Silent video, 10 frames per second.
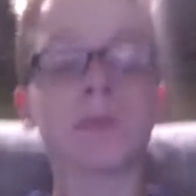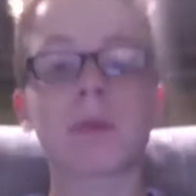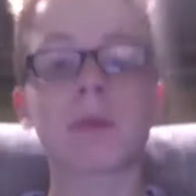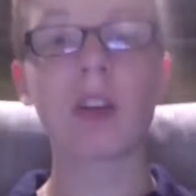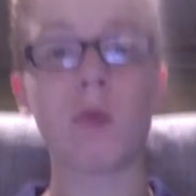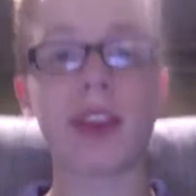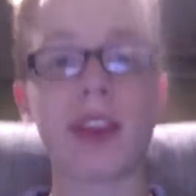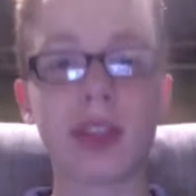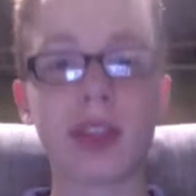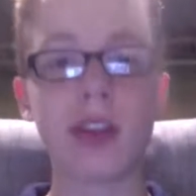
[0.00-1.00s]
with
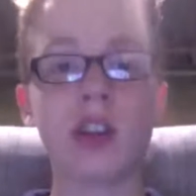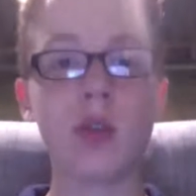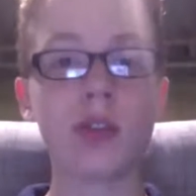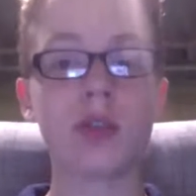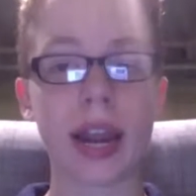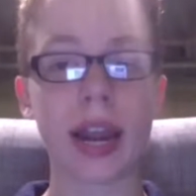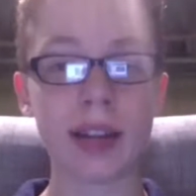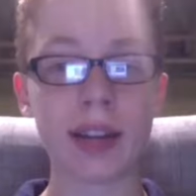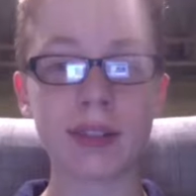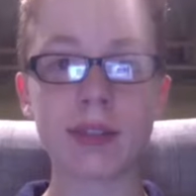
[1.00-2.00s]
the new
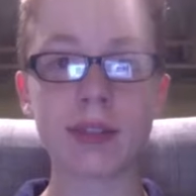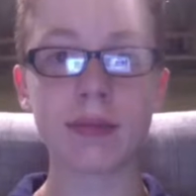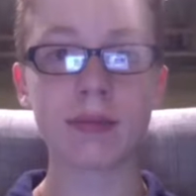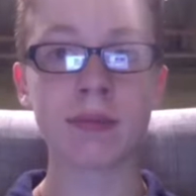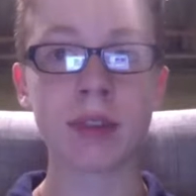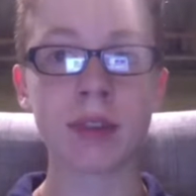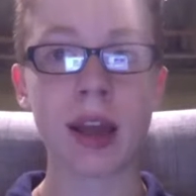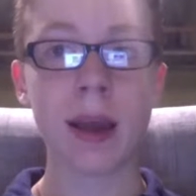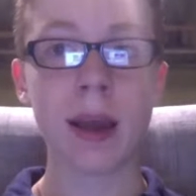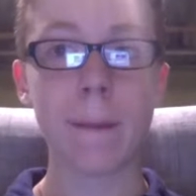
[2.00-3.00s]
trains,
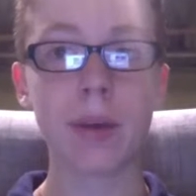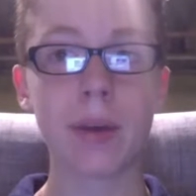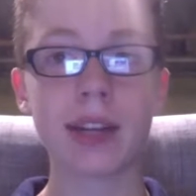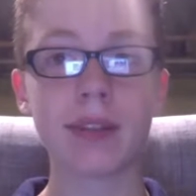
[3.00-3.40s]
but